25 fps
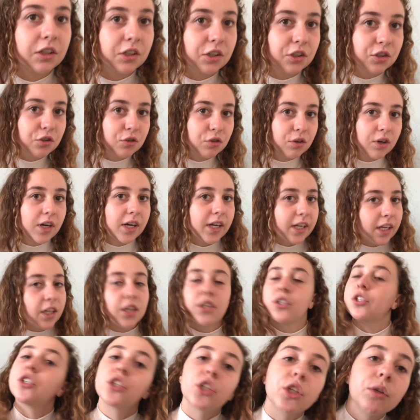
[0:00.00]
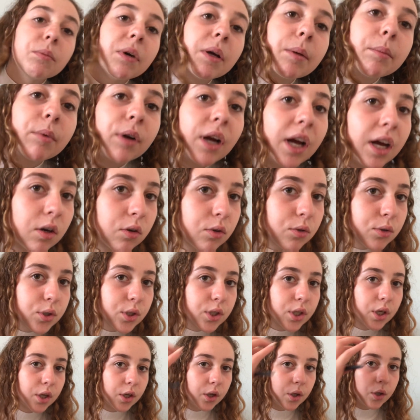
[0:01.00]
I'm going to try do my
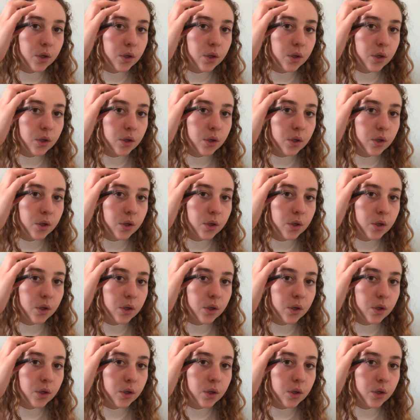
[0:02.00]
brows.